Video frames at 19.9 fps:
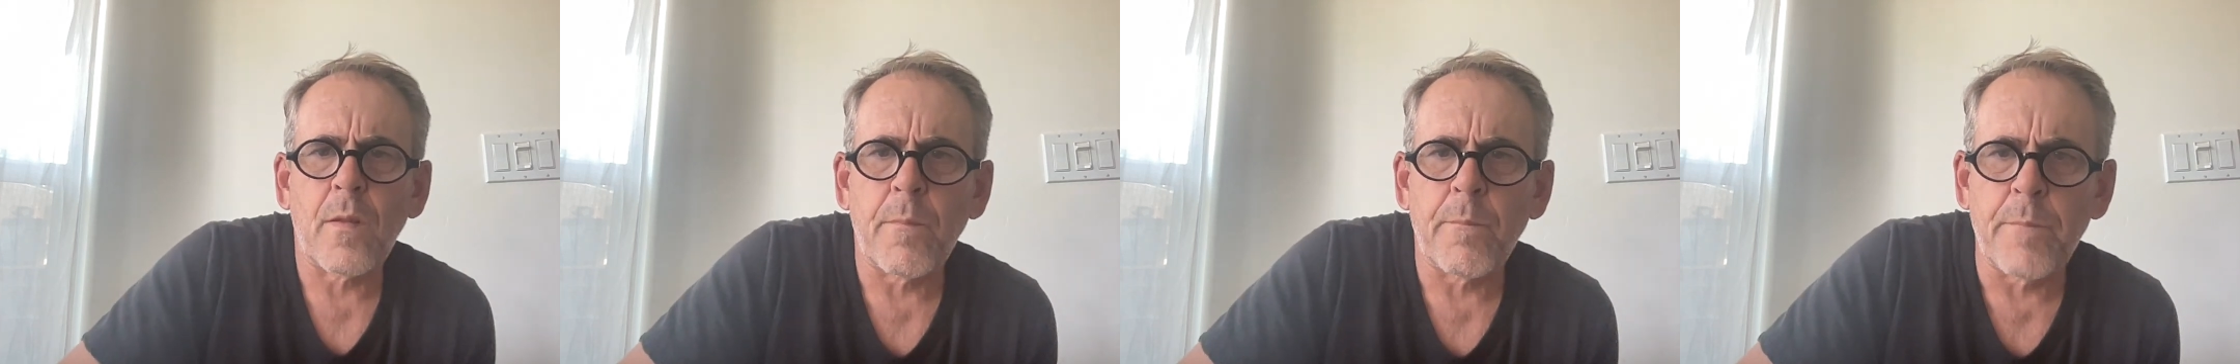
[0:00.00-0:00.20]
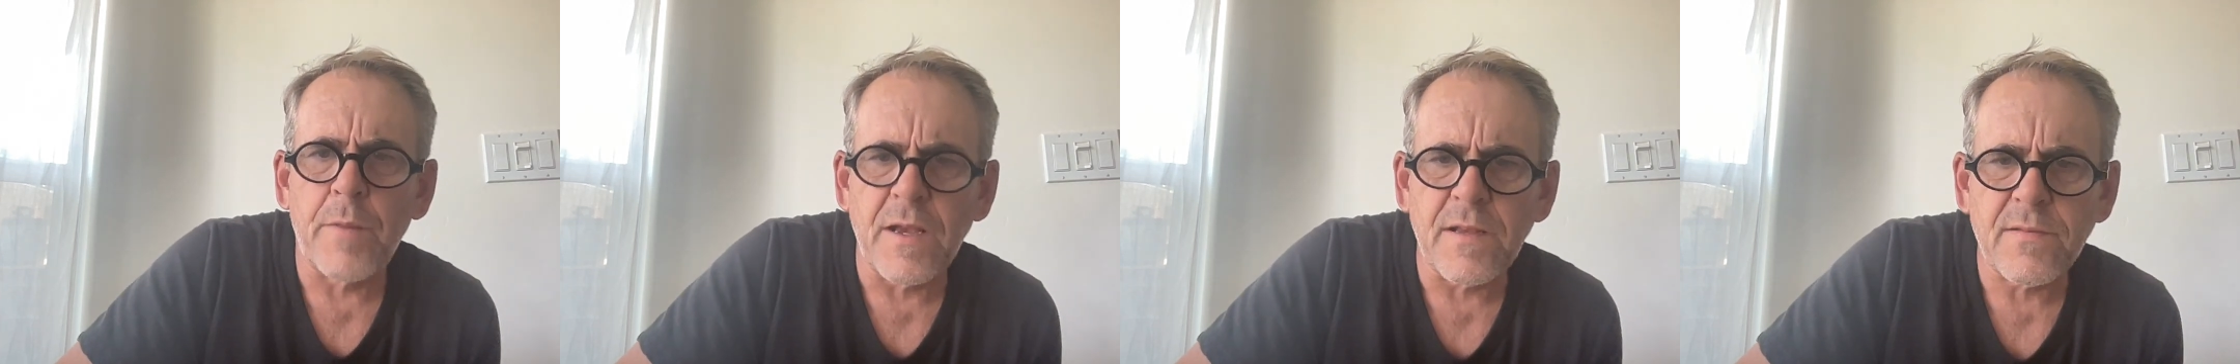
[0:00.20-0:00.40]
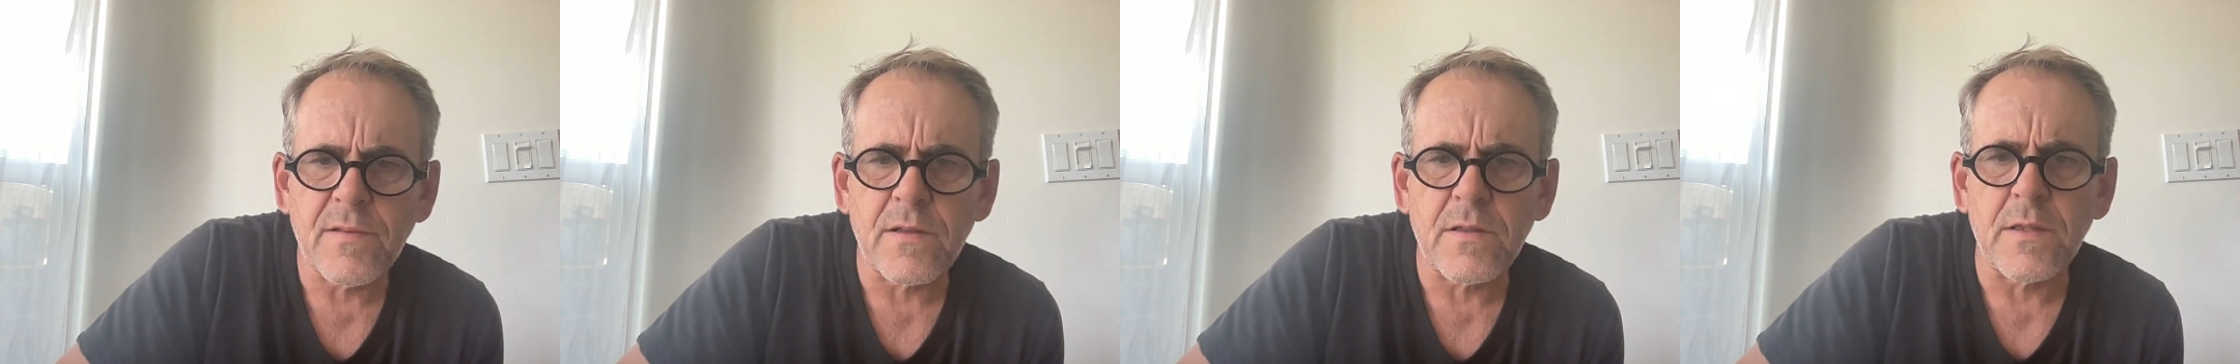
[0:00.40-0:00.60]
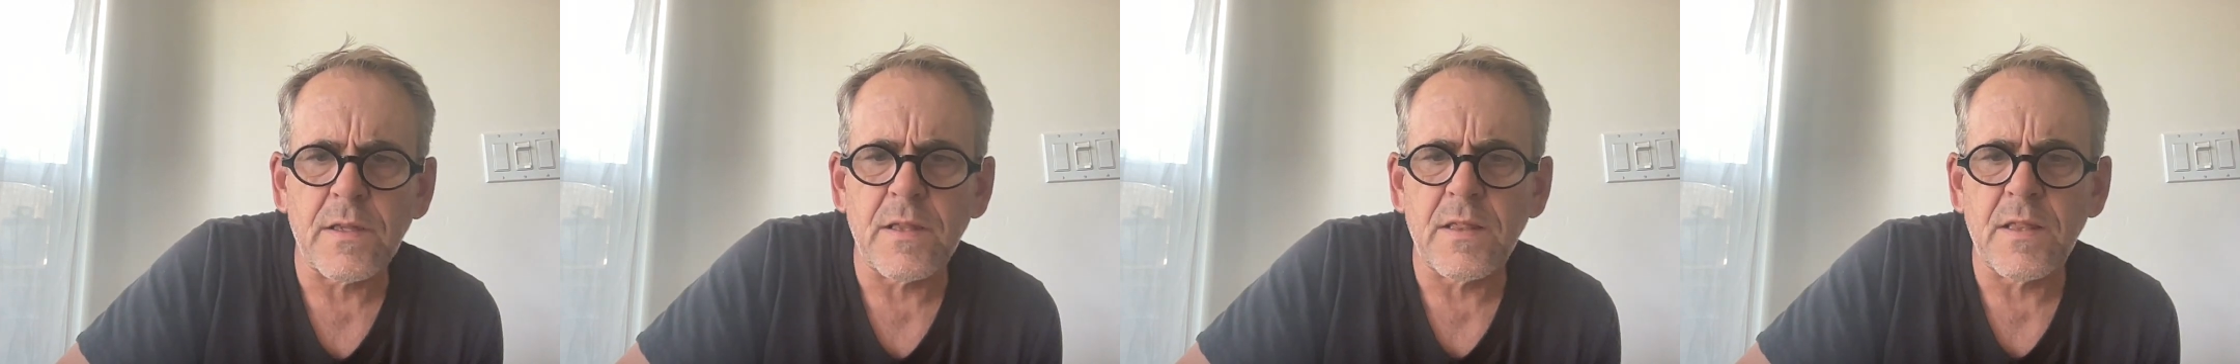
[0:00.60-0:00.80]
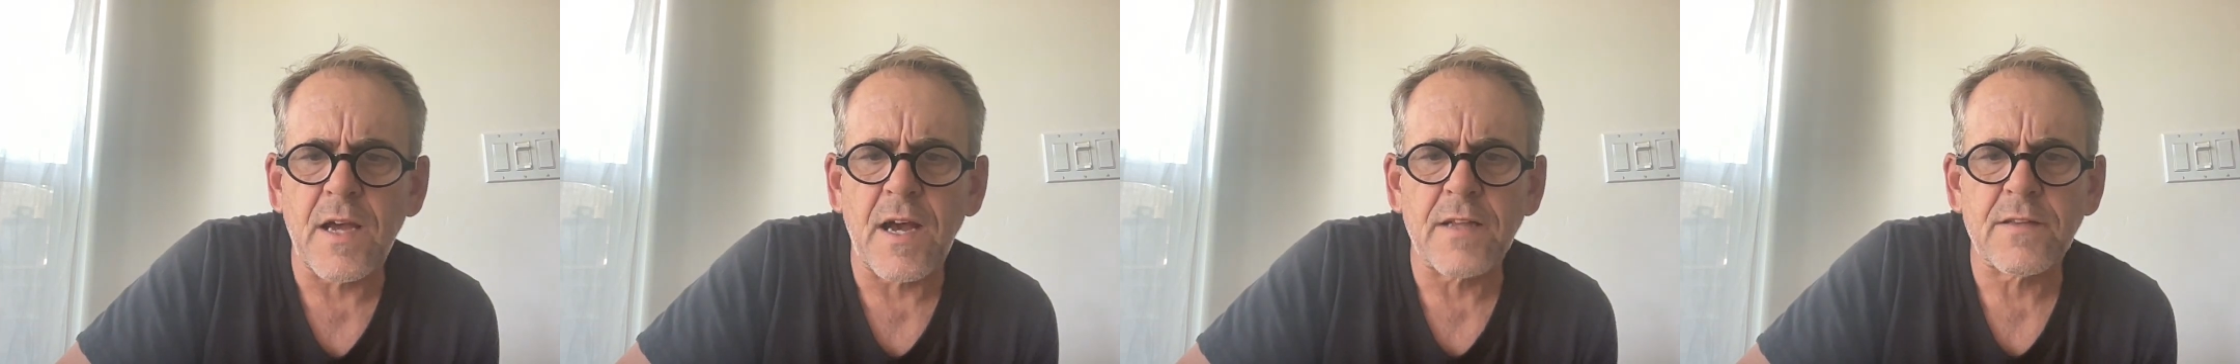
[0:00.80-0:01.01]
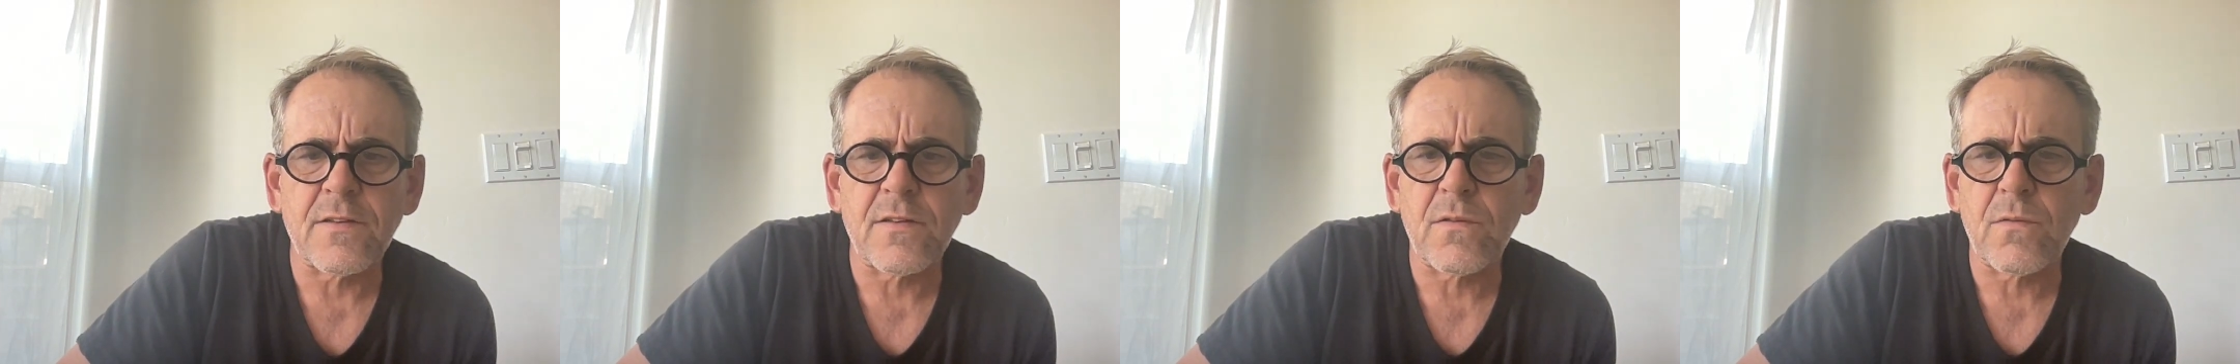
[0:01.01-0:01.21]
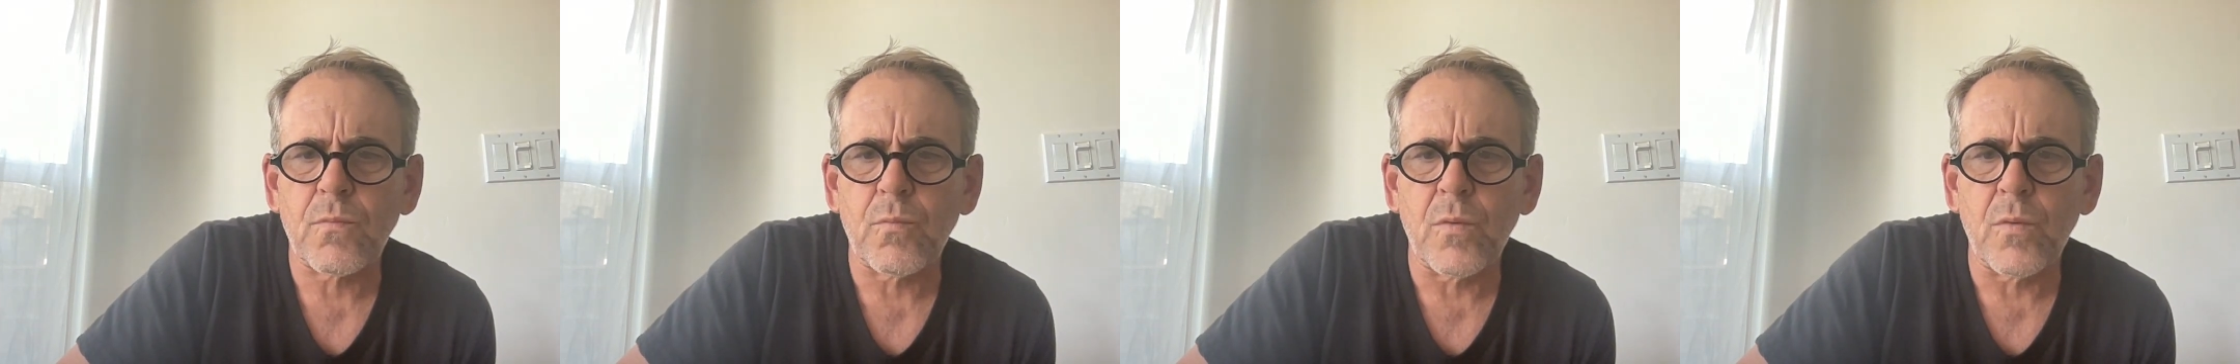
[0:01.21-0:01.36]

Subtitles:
basically that's